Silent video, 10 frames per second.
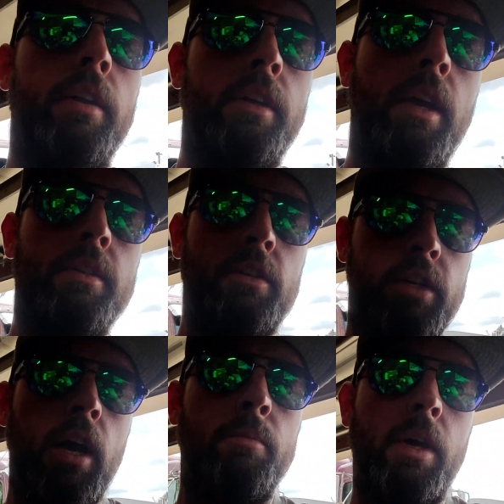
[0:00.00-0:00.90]
he has a
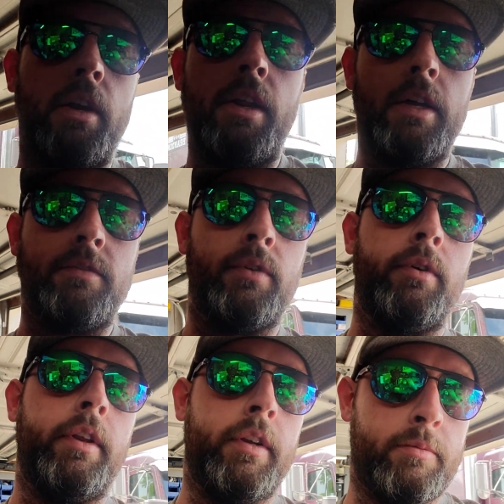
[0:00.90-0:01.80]
shop down in
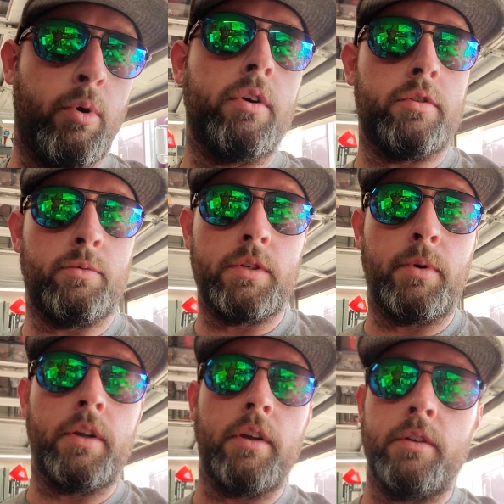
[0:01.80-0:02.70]
Nashville and he's partners with
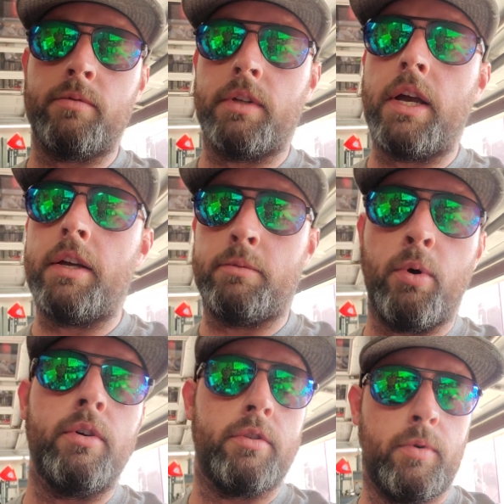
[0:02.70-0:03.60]
somebody else. Well, the guy he's
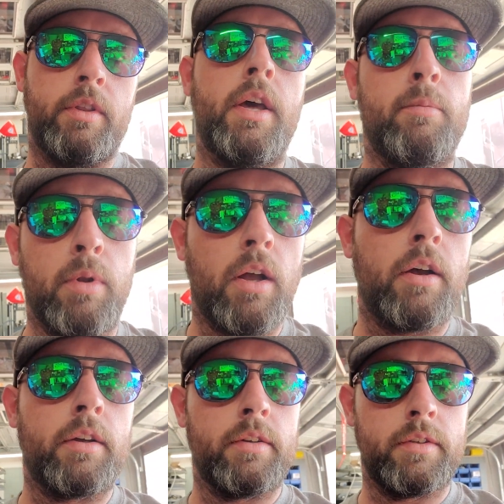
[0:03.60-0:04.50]
partners with had a
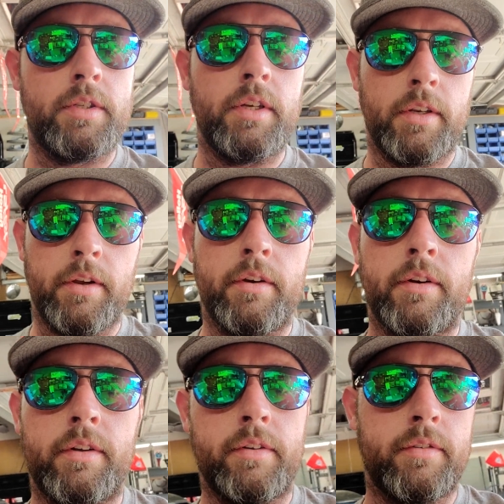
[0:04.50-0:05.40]
block sitting there
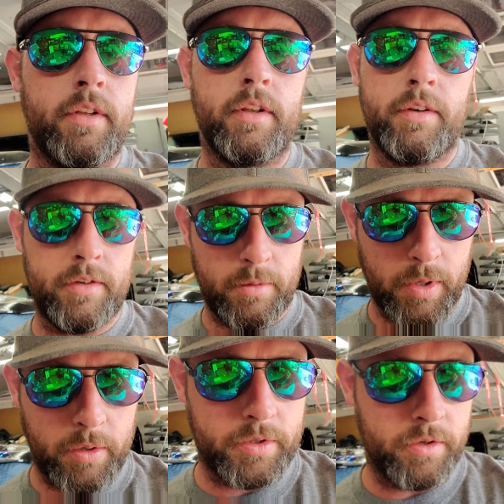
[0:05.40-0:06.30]
and
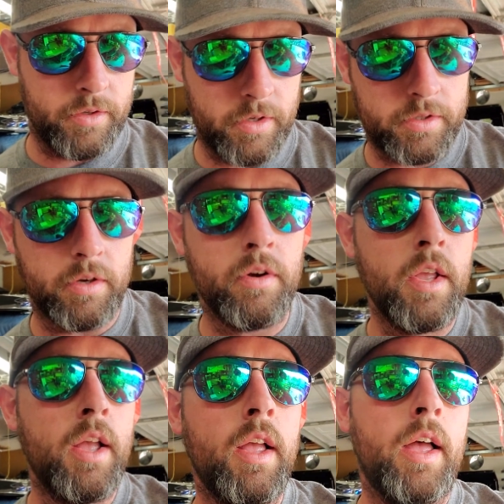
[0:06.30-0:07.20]
nobody was using it. So
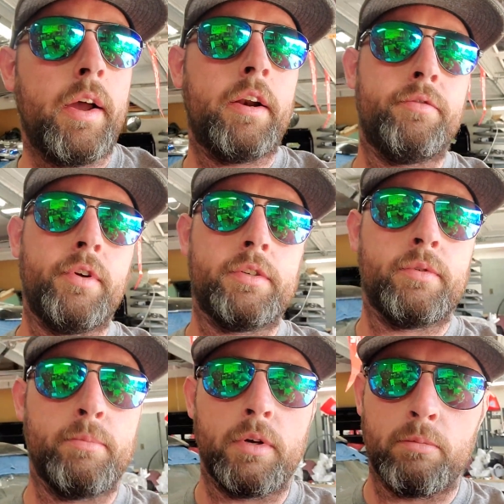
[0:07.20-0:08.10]
I got a fresh
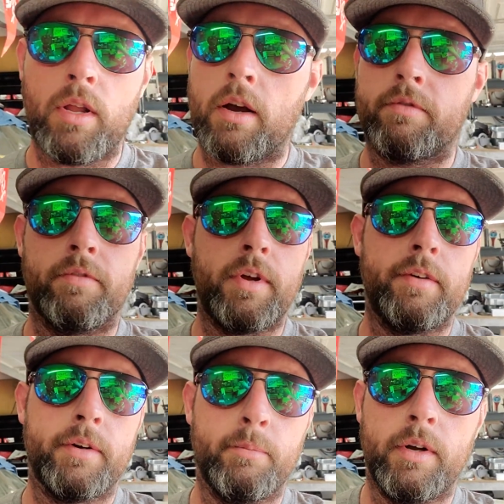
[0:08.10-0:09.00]
rebuilt block for
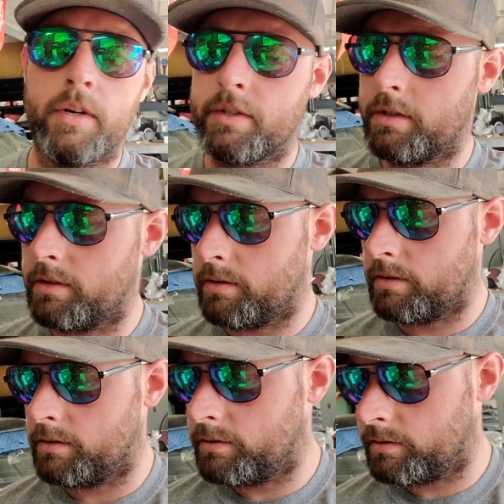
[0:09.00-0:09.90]
500 bucks.
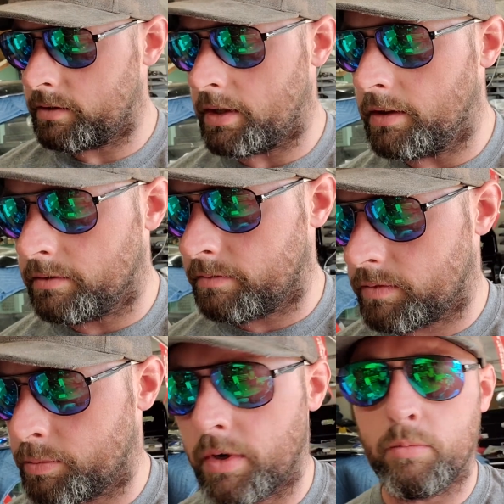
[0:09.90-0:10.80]
And I'm
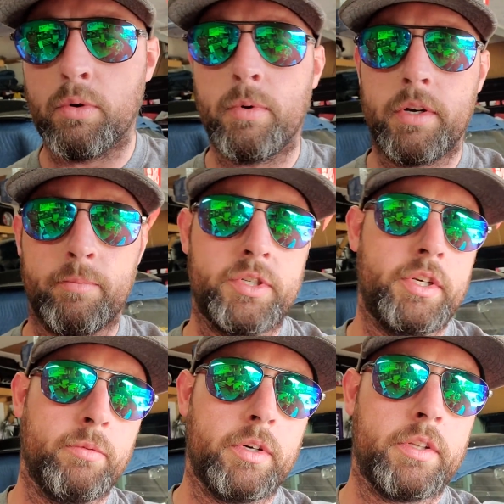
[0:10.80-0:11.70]
spending more money on
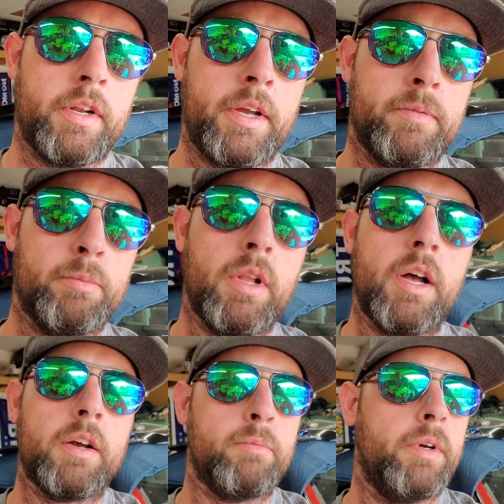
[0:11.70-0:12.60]
machine work than I am the
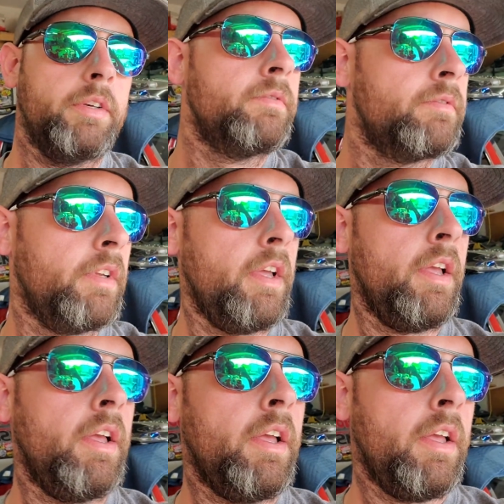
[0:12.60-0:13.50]
block, but
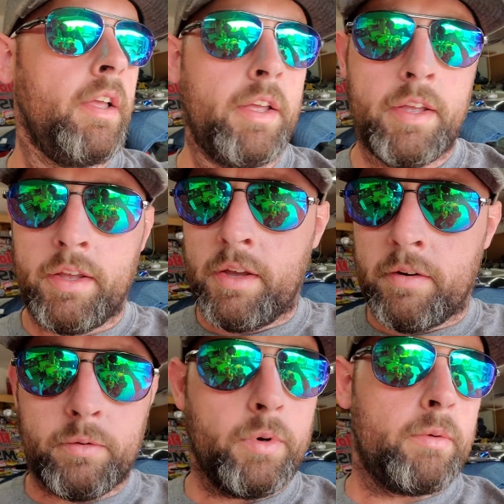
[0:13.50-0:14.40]

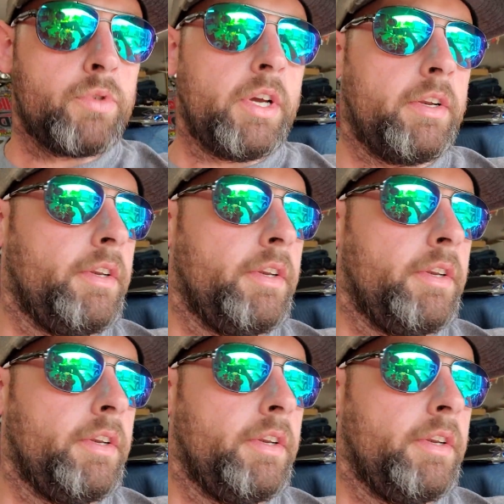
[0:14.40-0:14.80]
for what I'm trying to